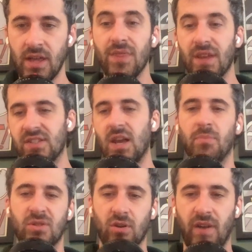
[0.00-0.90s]
This
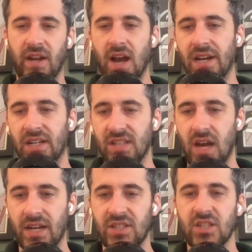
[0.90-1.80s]
episode of Iconic
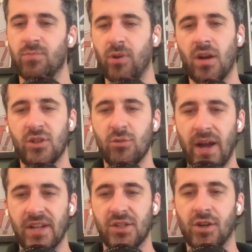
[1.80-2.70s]
Sonics is brought to you
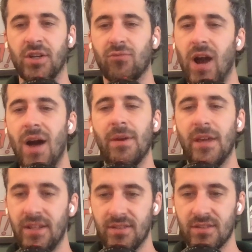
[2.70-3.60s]
by attorney Rob
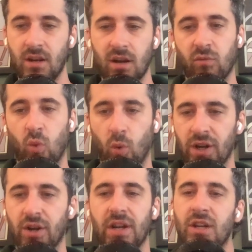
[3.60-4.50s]
Iddens of
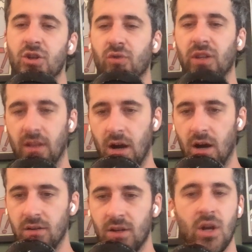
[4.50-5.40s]
Warrior Injury
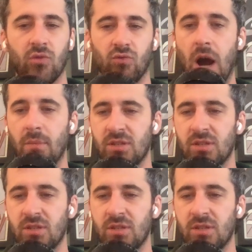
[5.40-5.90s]
Law. Rob is a